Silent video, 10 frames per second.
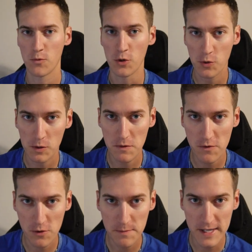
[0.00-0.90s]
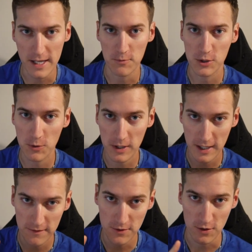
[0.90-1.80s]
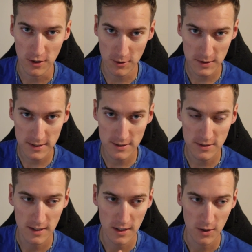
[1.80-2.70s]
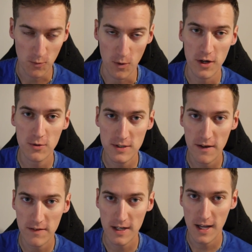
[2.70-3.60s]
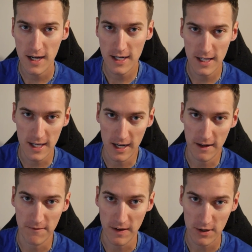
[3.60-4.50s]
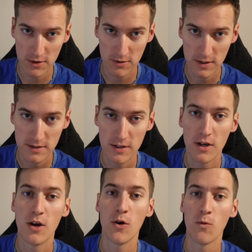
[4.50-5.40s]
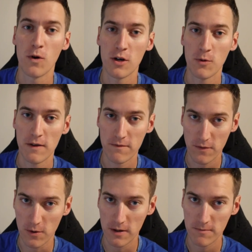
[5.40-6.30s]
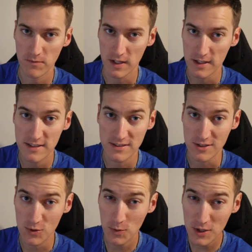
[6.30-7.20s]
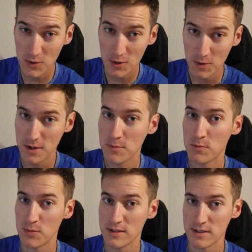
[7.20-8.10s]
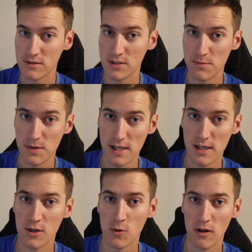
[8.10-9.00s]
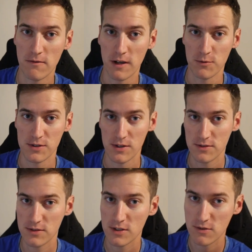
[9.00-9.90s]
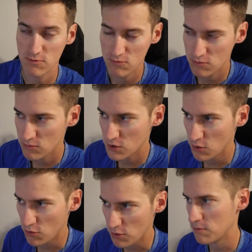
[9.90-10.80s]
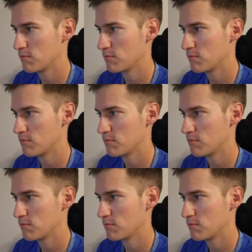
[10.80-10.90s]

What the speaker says: Real quick before we begin, we're going after Lewis's 107.9 and at Valtteri's 108.4. And this is the 2021 Brazil GP qualifying results, Q3.